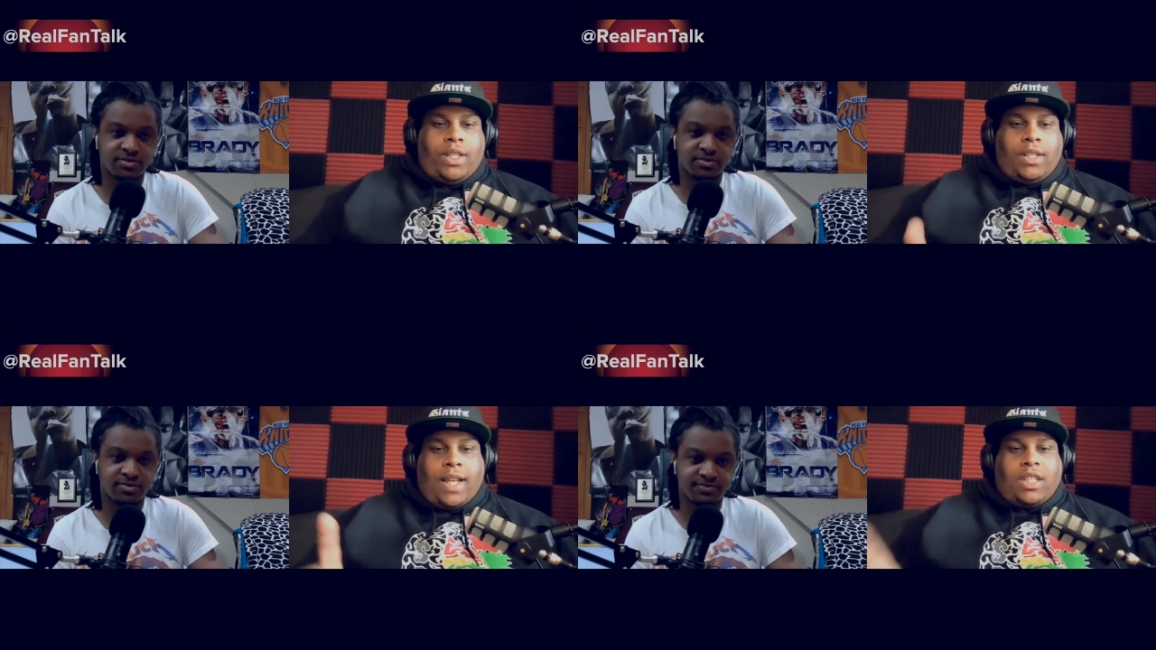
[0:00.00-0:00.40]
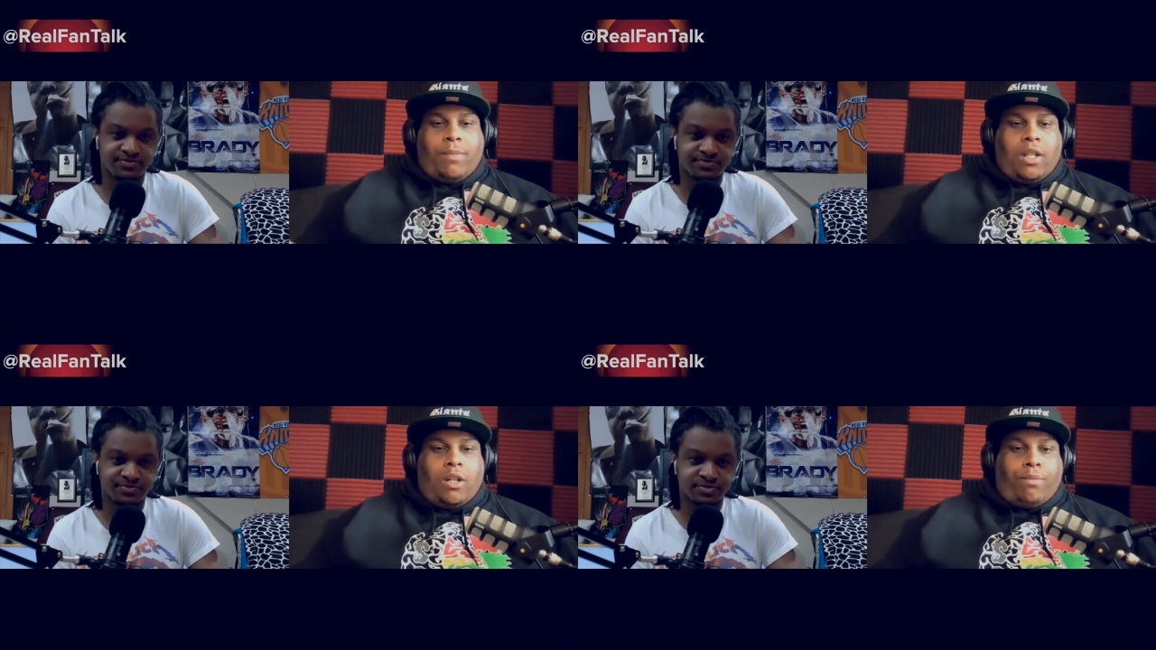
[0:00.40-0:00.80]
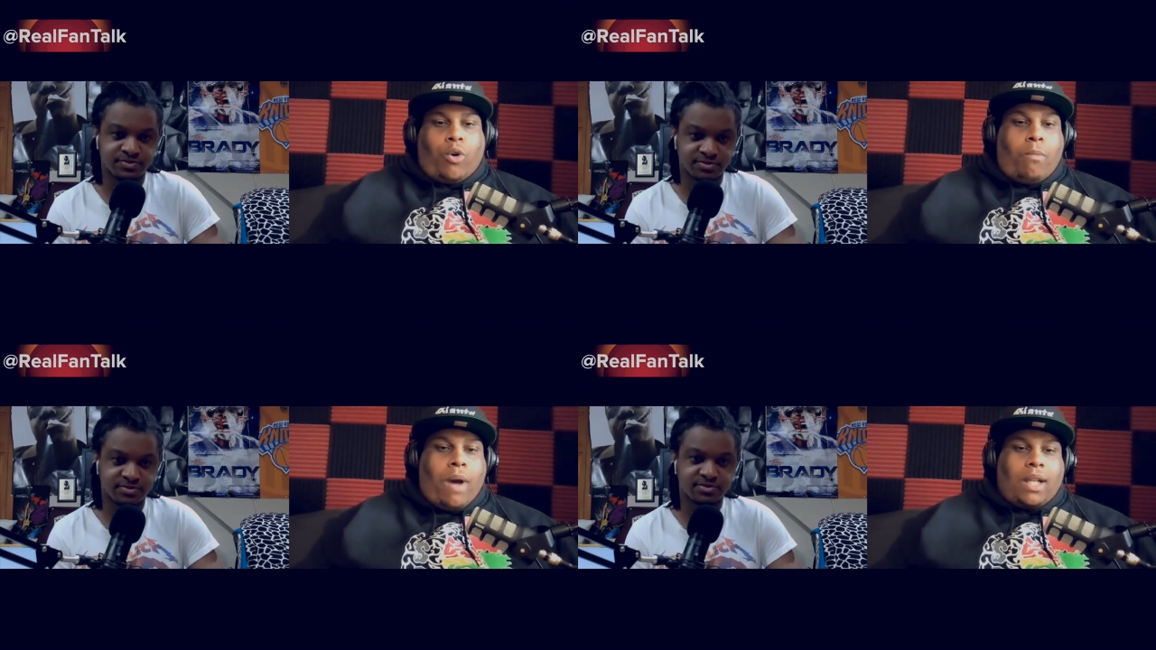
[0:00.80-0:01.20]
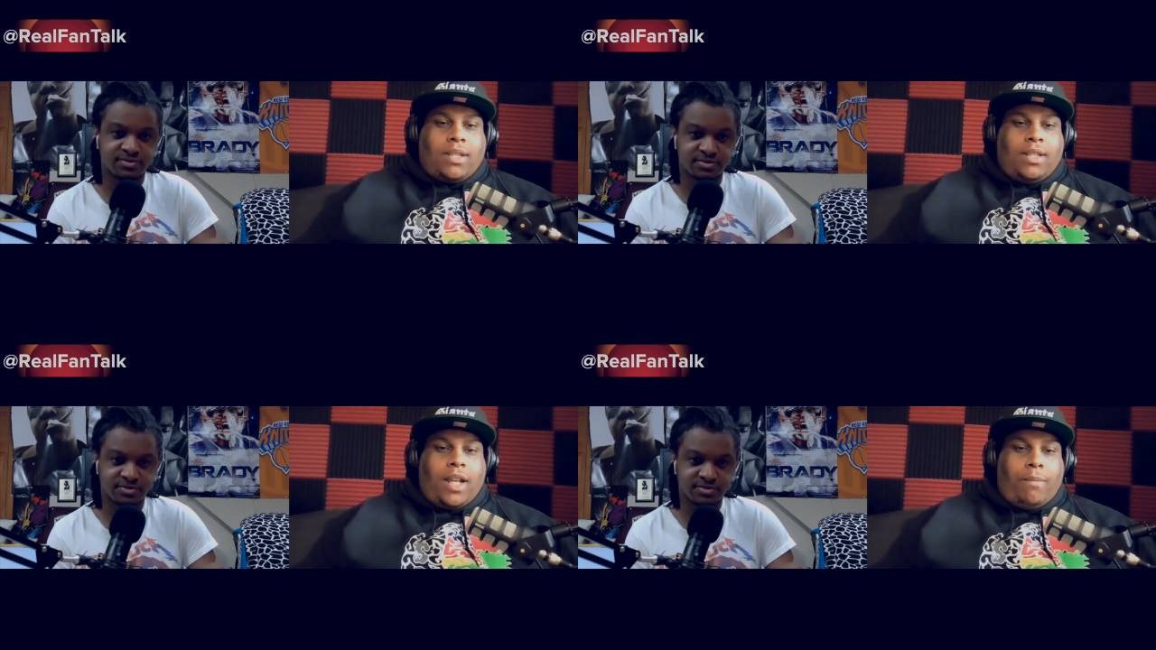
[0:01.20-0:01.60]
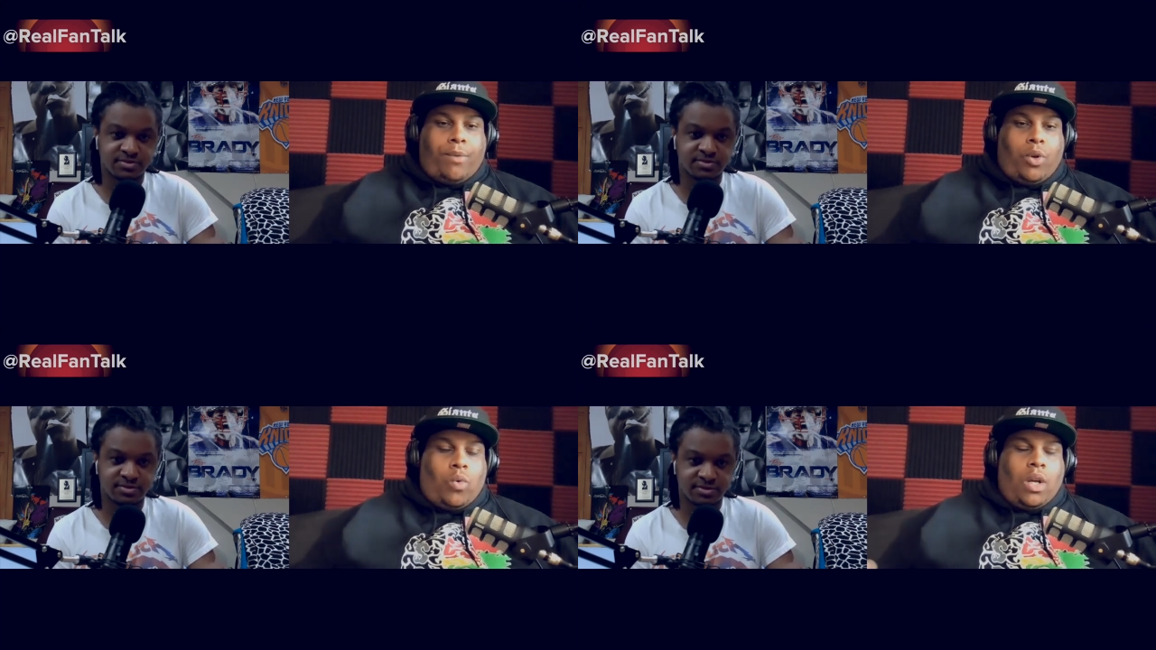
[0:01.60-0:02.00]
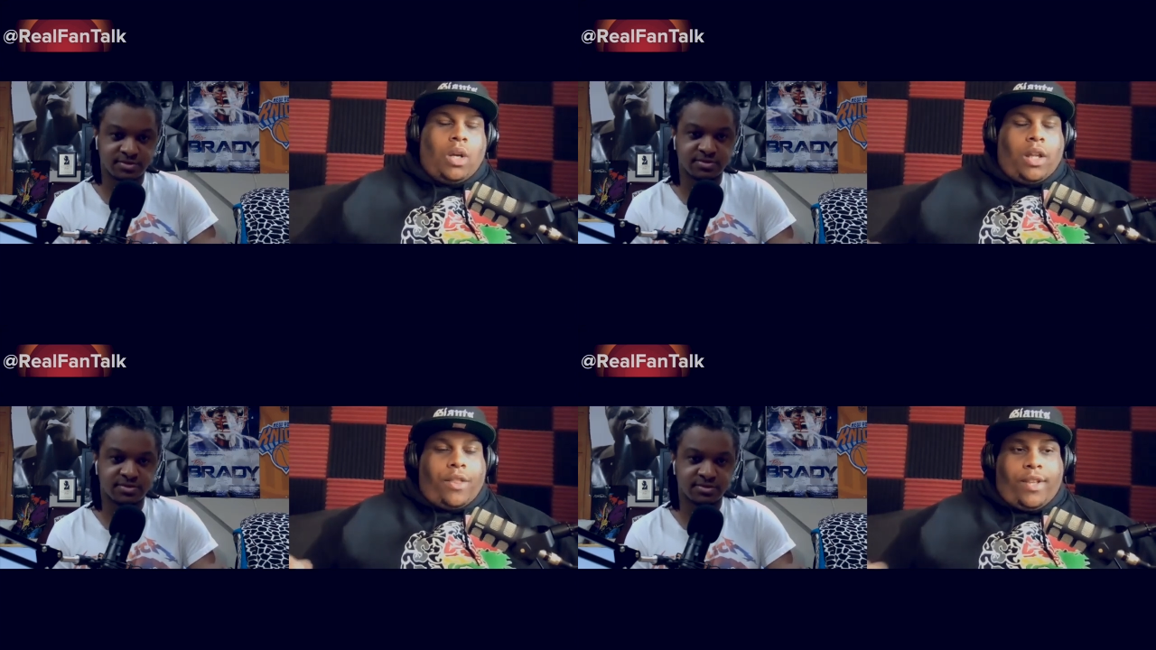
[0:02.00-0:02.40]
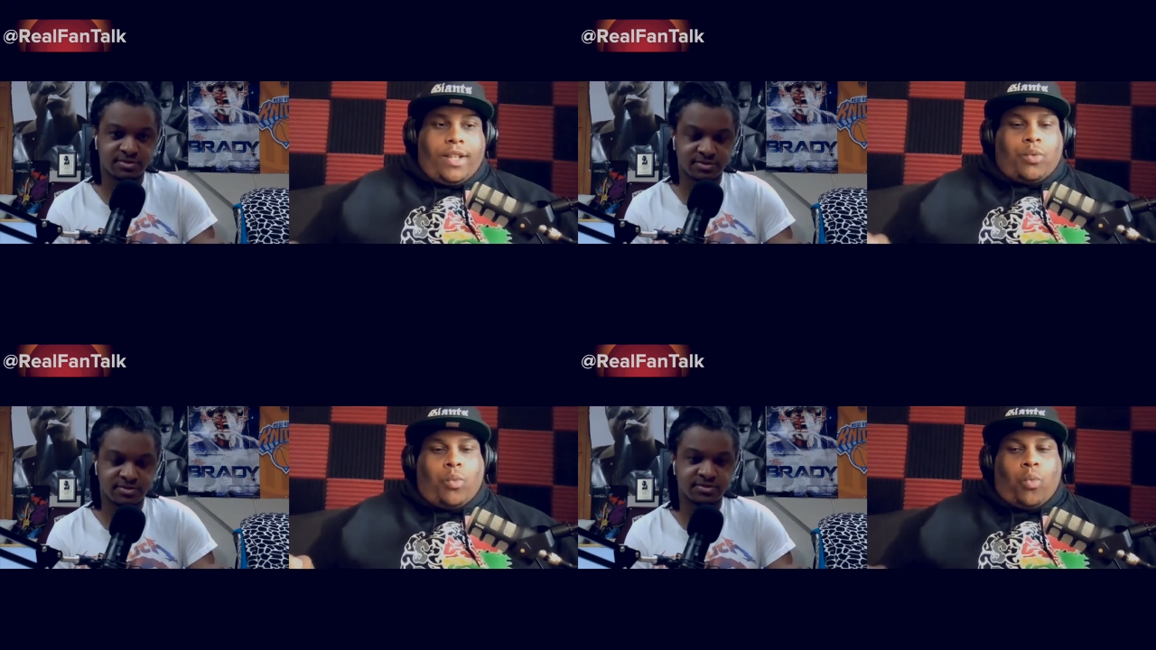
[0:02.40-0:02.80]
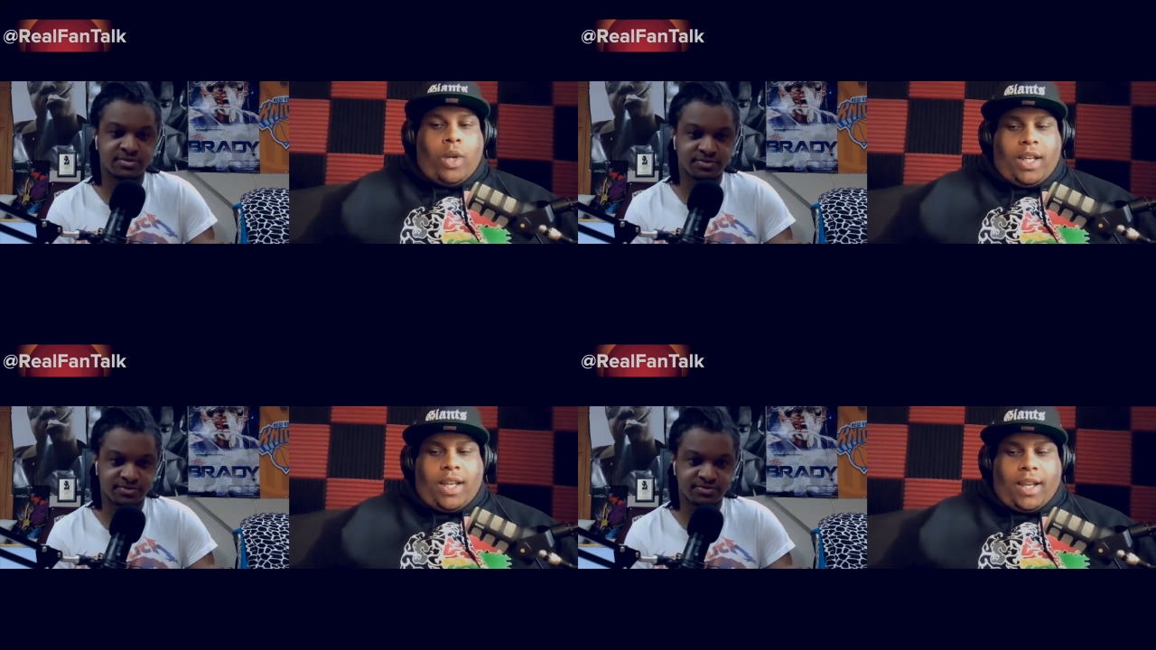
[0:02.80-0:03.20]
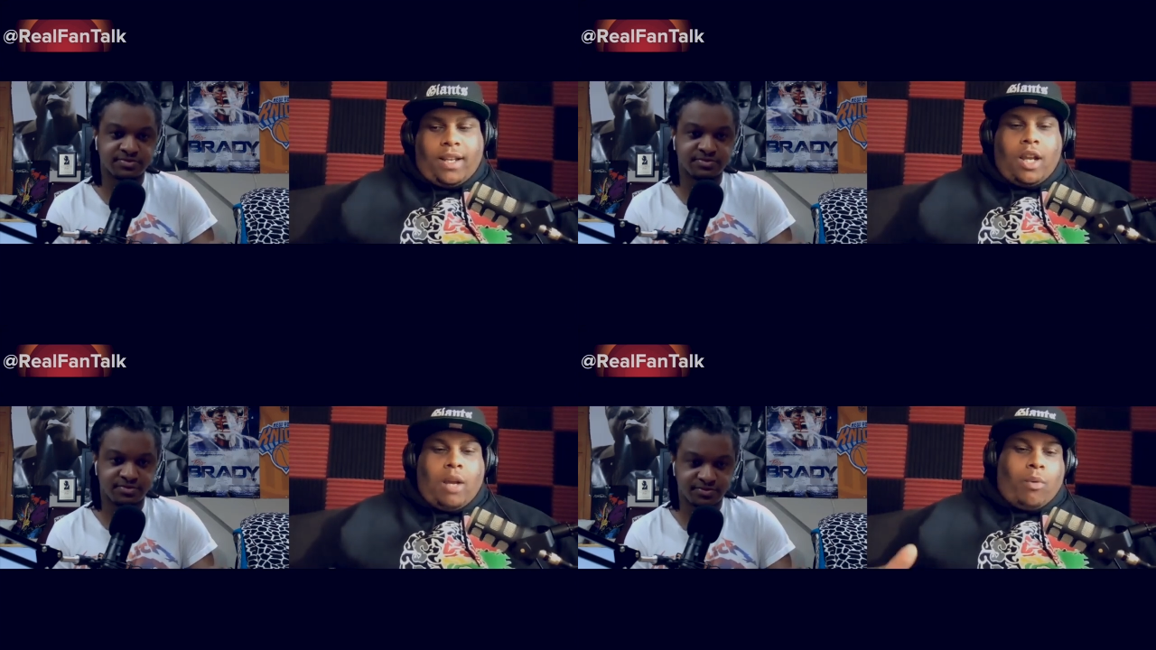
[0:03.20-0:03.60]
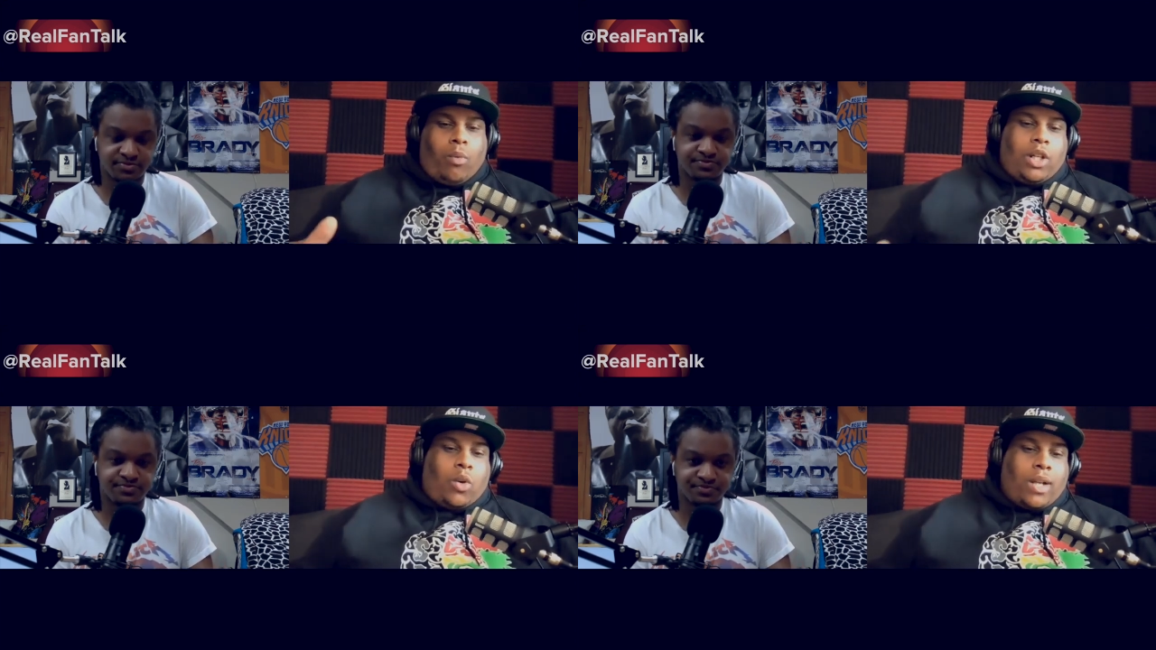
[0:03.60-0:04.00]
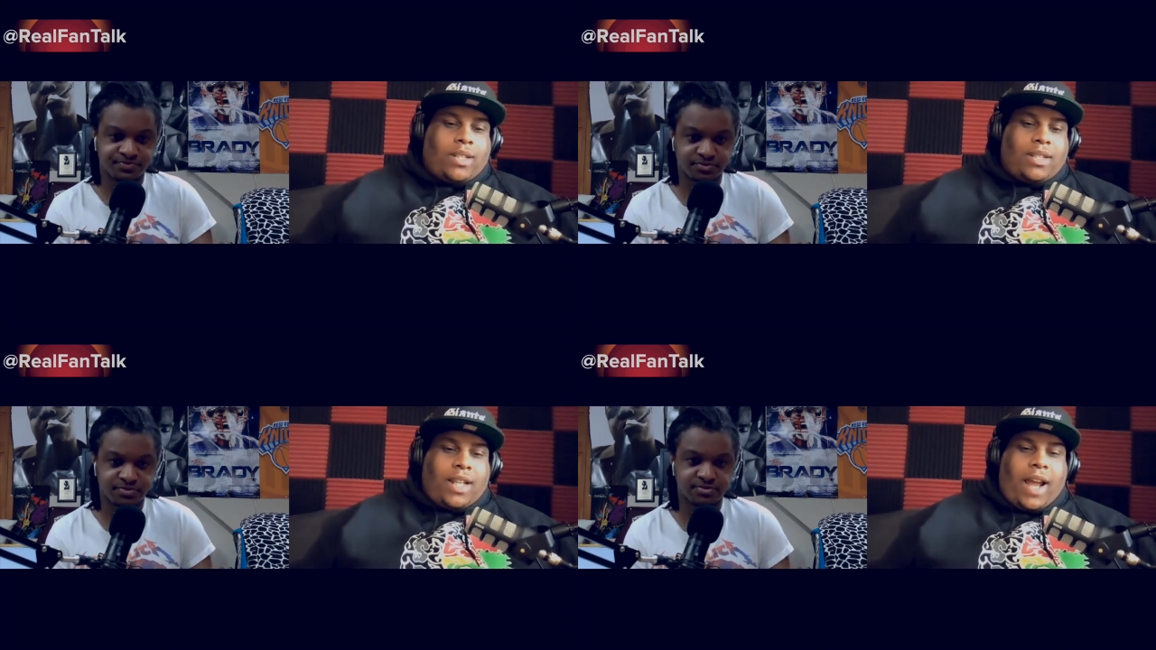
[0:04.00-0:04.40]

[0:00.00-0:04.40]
Speaker 1: She's actually making her pro boxing debut this weekend. One of the questions that I